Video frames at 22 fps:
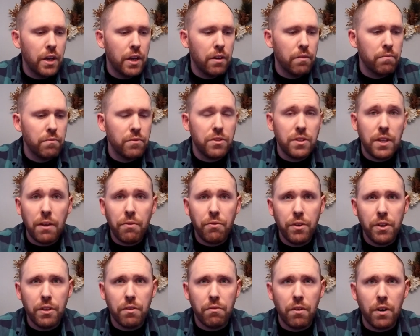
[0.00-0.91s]
It's
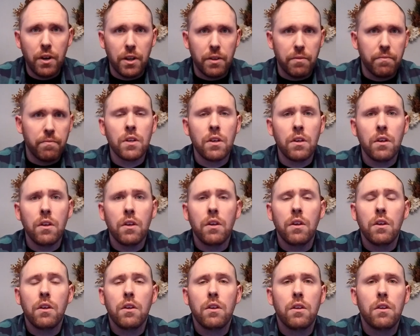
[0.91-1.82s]
definitely in the running.
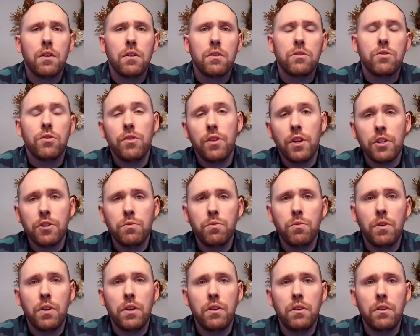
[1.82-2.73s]
So the next
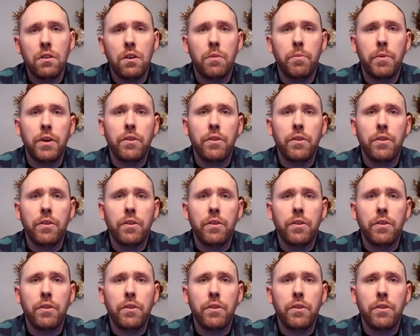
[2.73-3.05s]
one on my